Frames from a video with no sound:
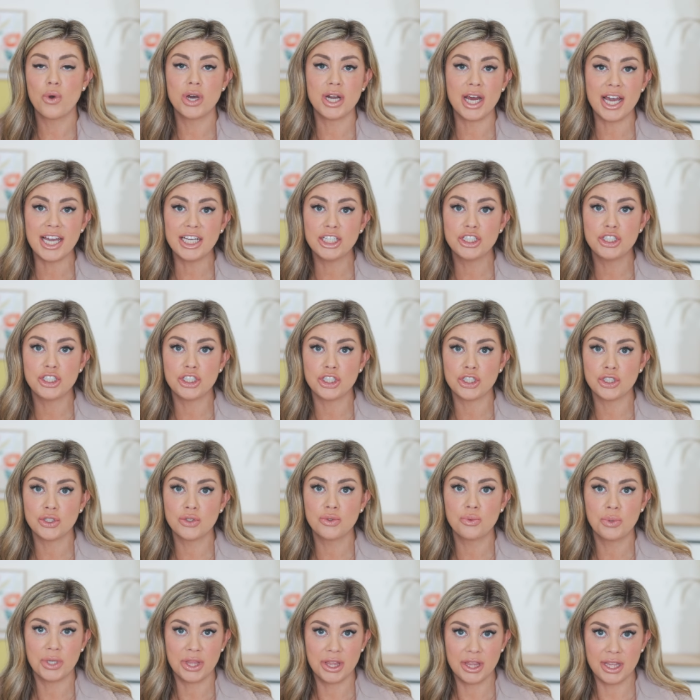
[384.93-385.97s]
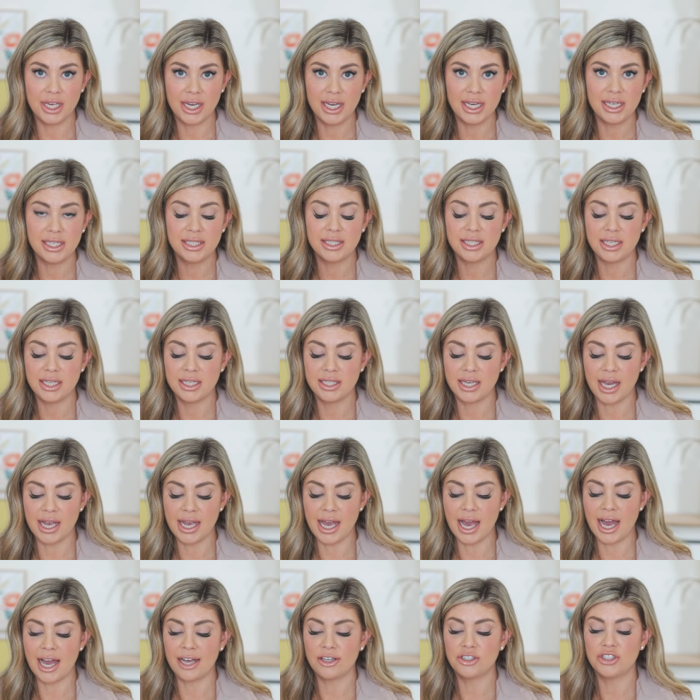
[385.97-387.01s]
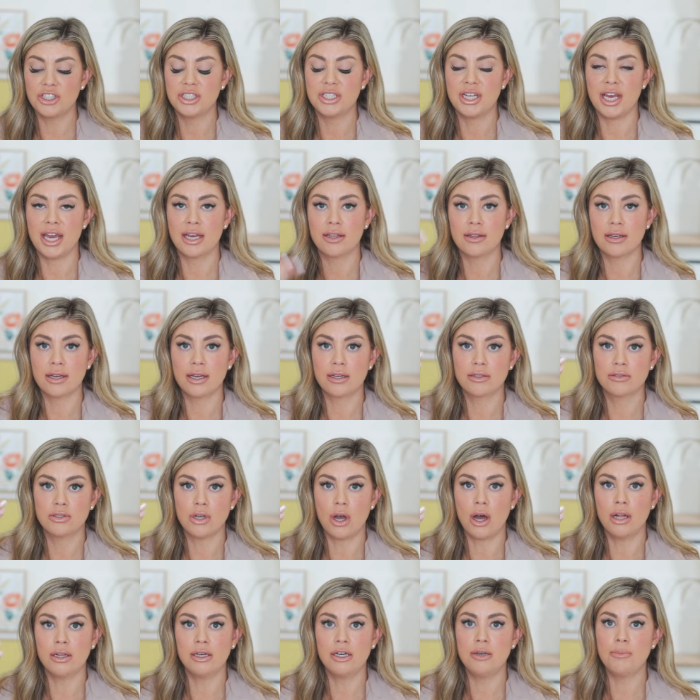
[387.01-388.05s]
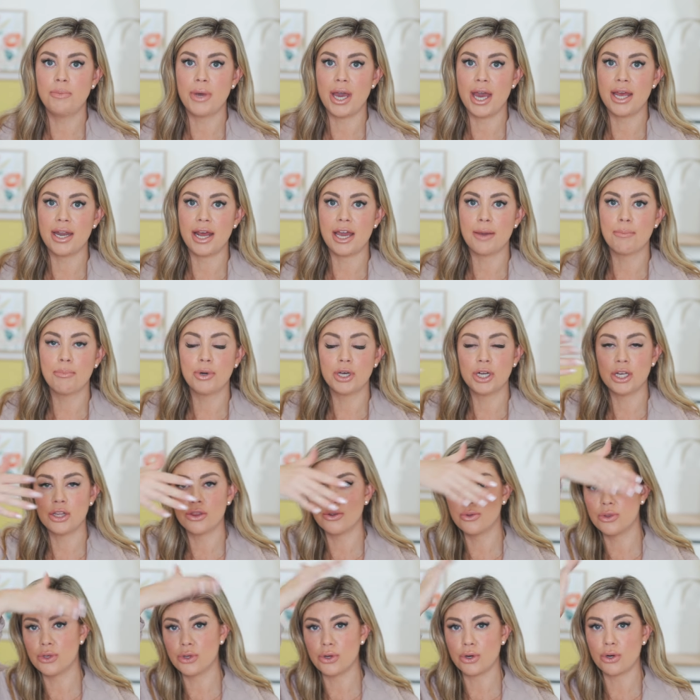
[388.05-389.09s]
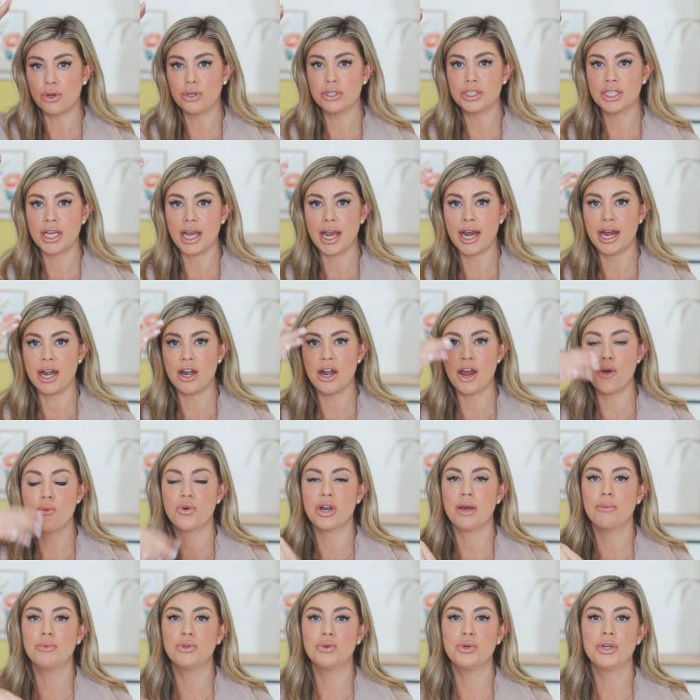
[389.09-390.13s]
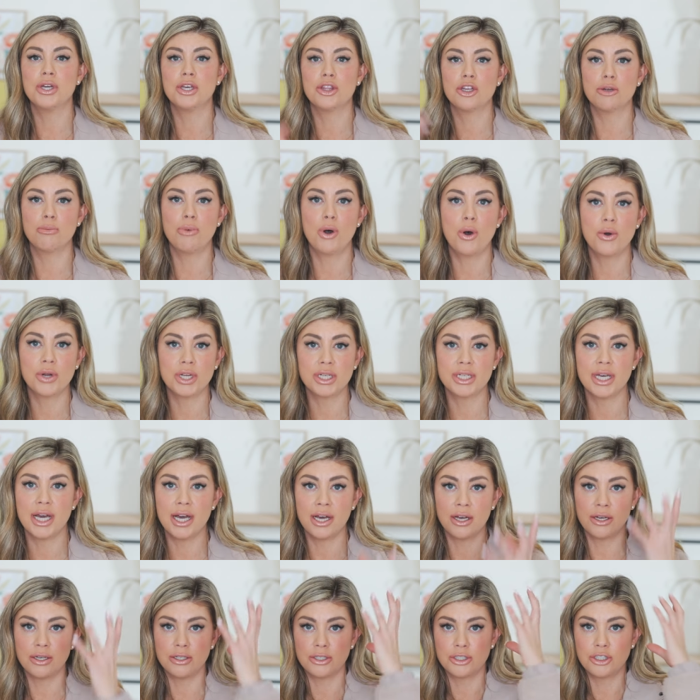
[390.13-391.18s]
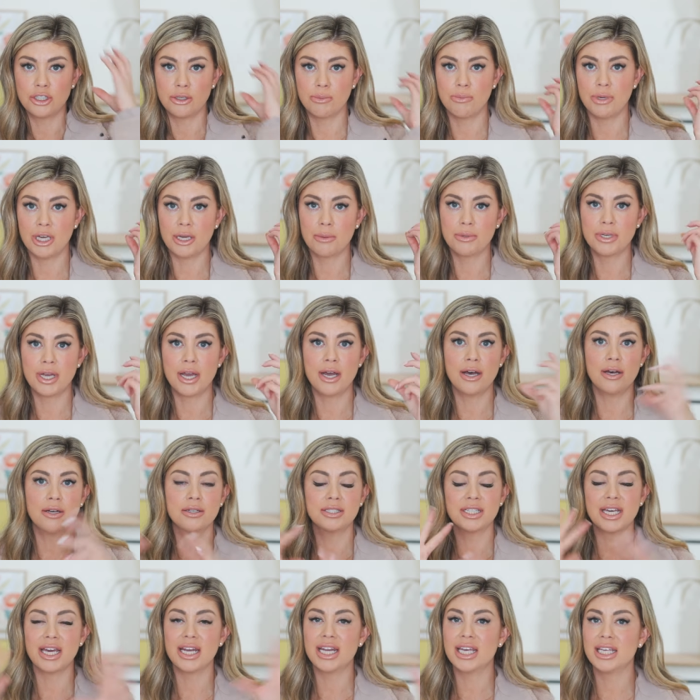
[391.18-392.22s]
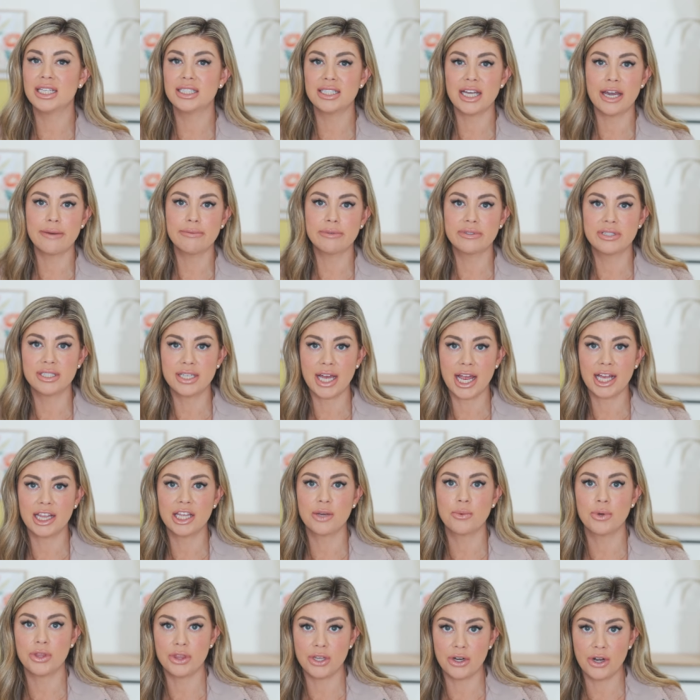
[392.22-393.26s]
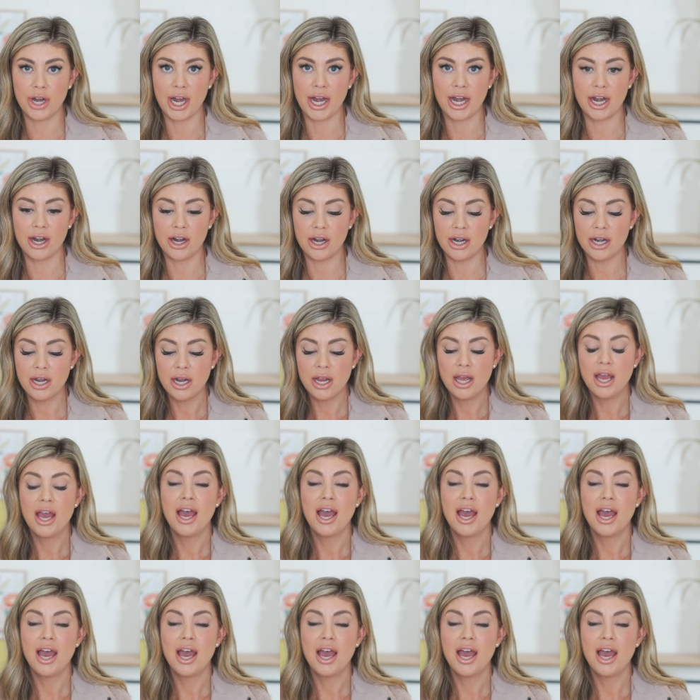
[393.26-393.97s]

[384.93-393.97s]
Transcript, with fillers: what I do with this is I actually take like a dollop and I put it through the girl's hair. And when I'm doing their ponytails, their pigtails, any type of styling with their hair,